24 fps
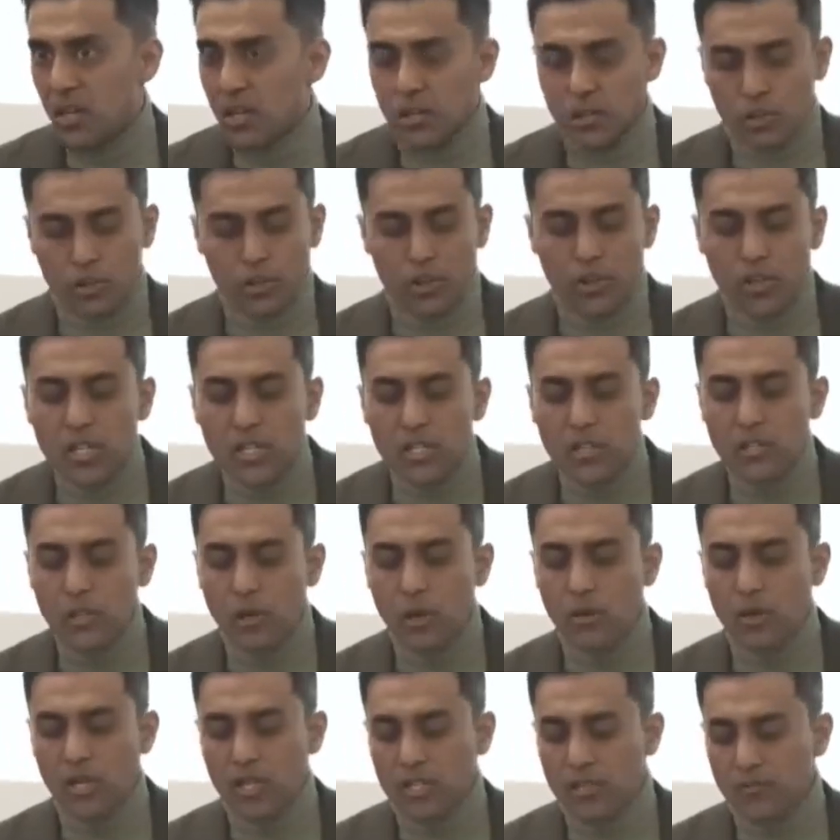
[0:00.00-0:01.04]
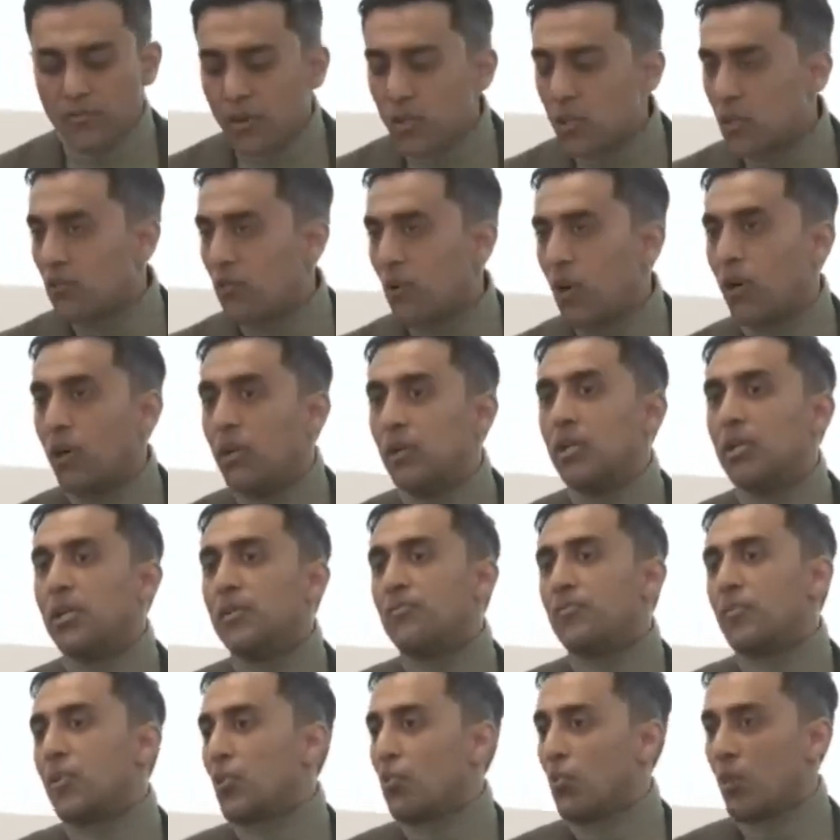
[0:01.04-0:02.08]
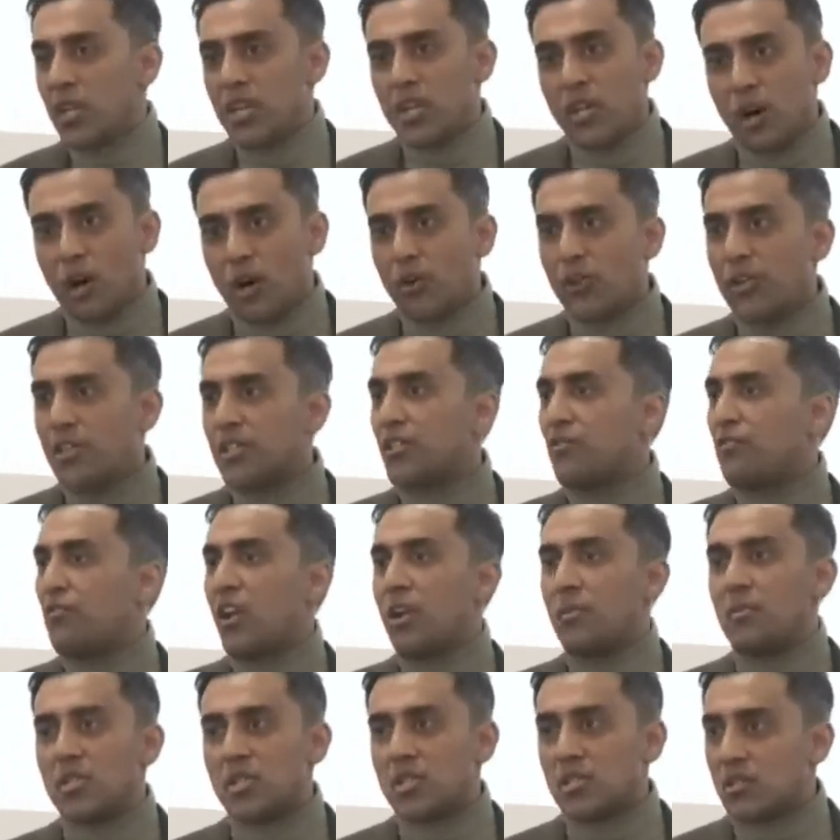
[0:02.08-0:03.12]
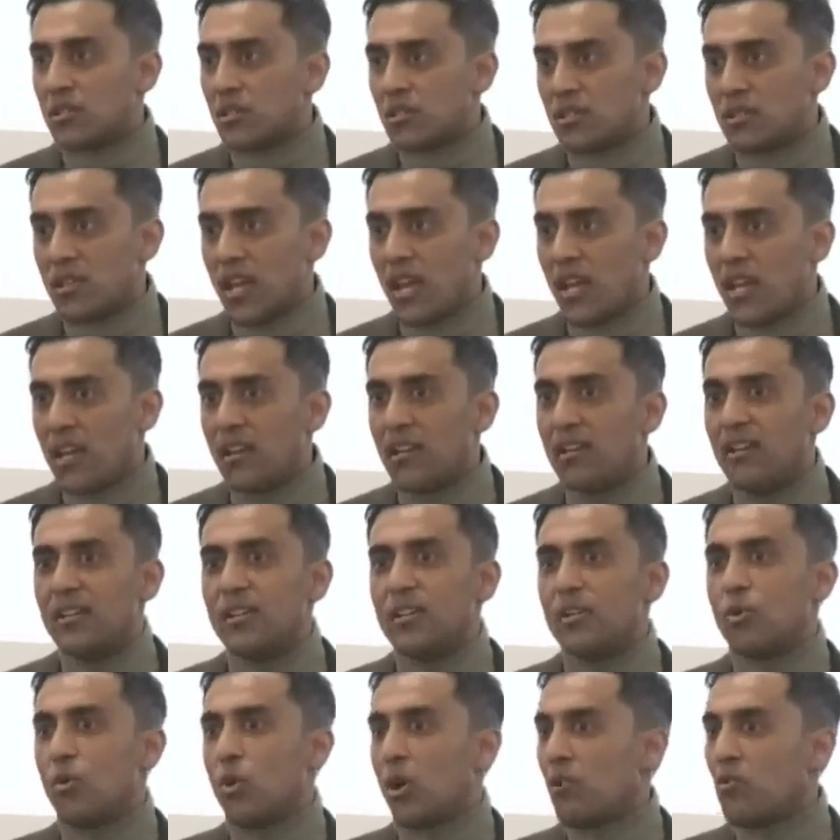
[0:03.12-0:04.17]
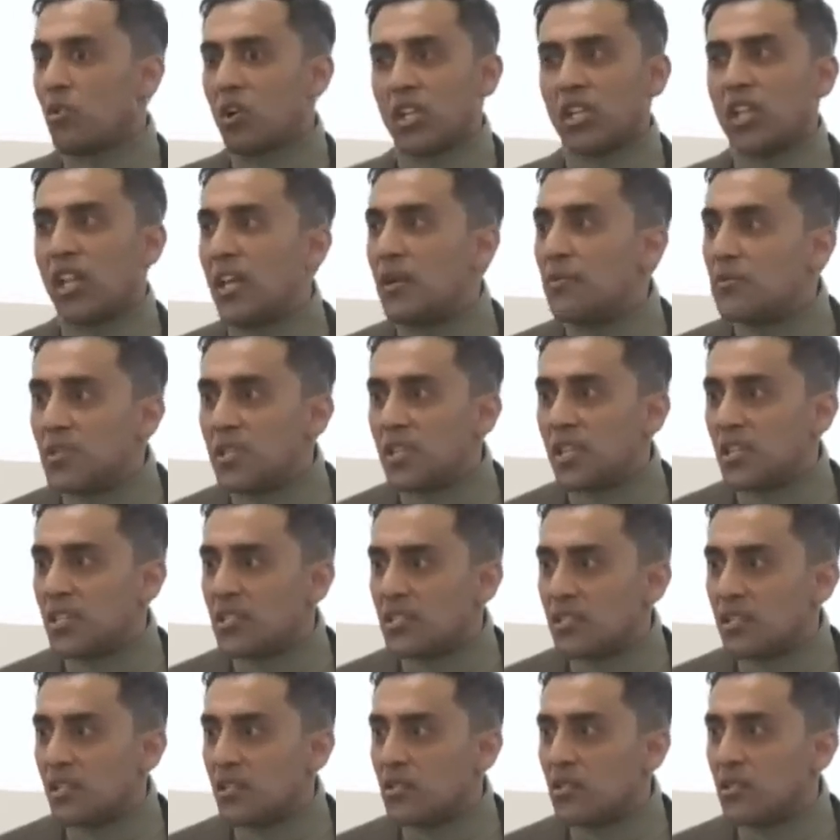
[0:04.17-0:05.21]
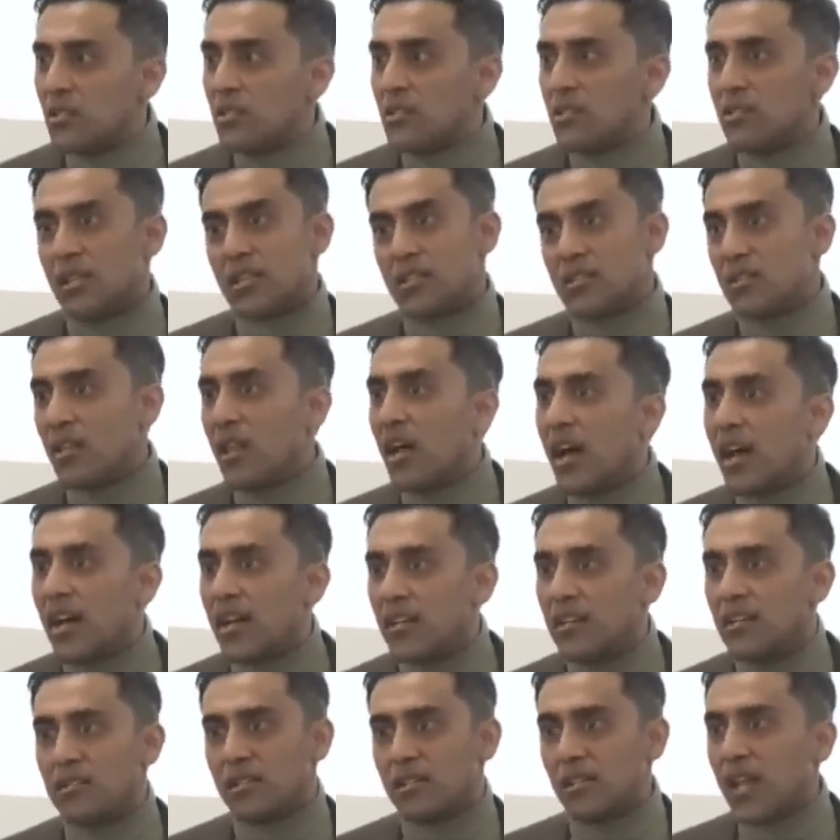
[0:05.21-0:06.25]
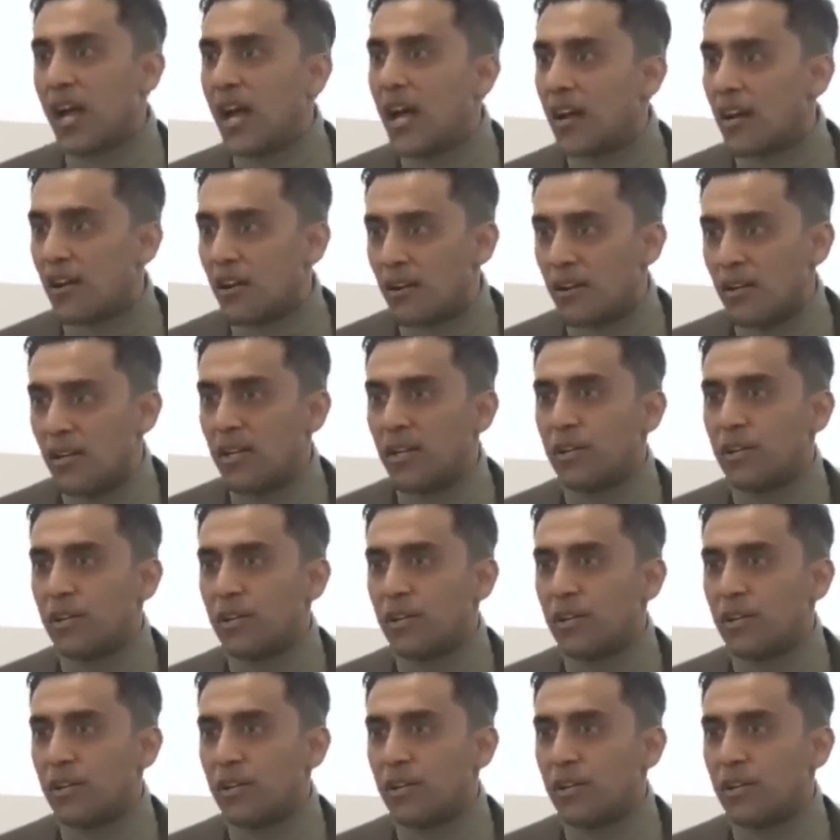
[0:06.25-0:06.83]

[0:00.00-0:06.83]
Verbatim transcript: So there is no, first of all, we know there's a famous saying whoever claims a consensus has lied, is a liar.